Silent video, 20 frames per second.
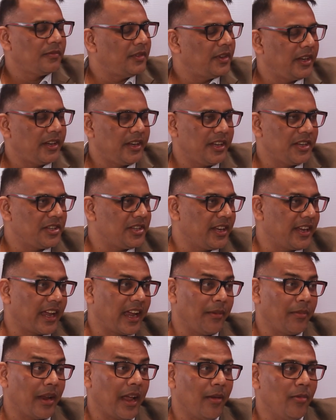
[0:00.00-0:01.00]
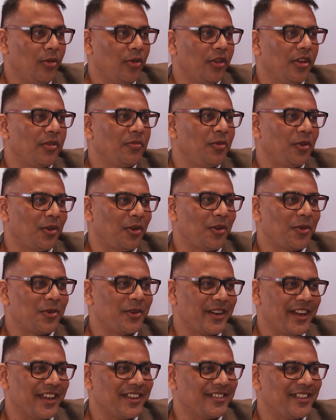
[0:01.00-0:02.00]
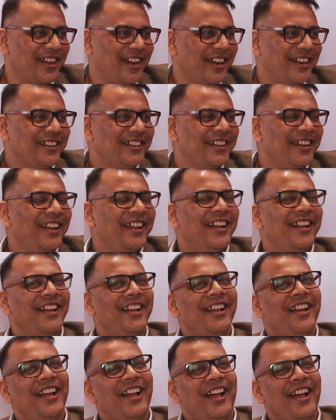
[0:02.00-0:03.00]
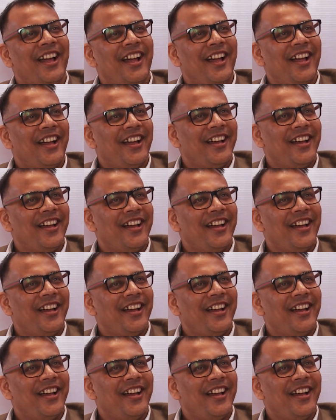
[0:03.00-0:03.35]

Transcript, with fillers: Interesting. Yeah. I'm, I'm looking forward to test that. You must. You must.